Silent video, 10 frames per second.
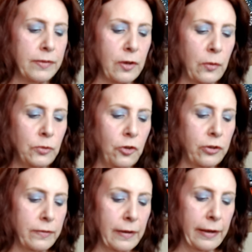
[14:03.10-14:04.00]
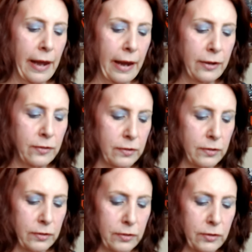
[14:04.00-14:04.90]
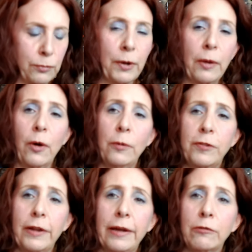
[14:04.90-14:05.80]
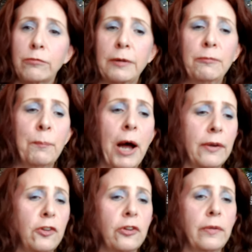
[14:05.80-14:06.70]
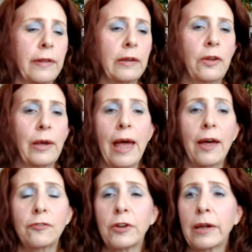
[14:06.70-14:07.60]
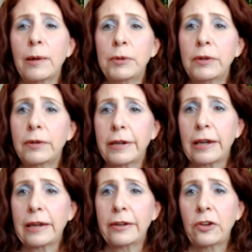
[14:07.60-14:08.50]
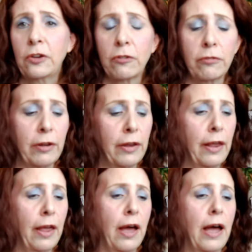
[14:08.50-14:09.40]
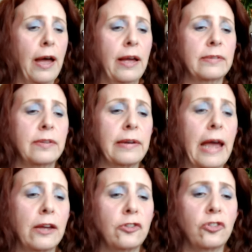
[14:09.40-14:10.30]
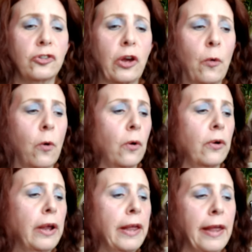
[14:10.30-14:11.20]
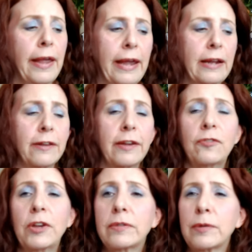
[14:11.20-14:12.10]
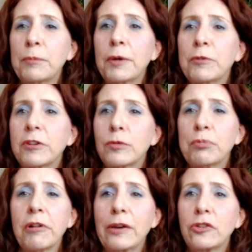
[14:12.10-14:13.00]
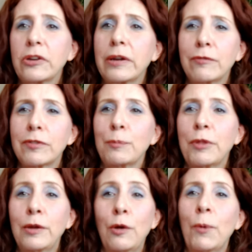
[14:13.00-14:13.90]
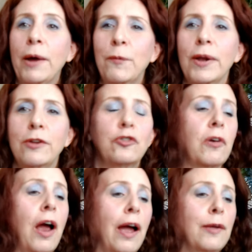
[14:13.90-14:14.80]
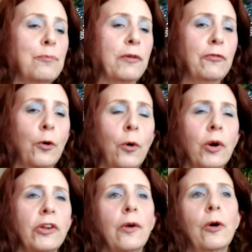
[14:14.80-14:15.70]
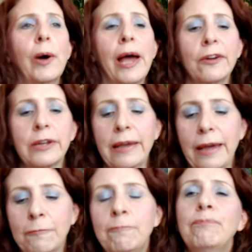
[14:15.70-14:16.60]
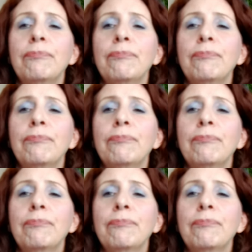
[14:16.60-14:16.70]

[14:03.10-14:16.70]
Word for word: so just in case, well, hopefully it'll remind you that you have a couple in your uh, stash or it'll give you some inspiration of something you might want to try before you go out and get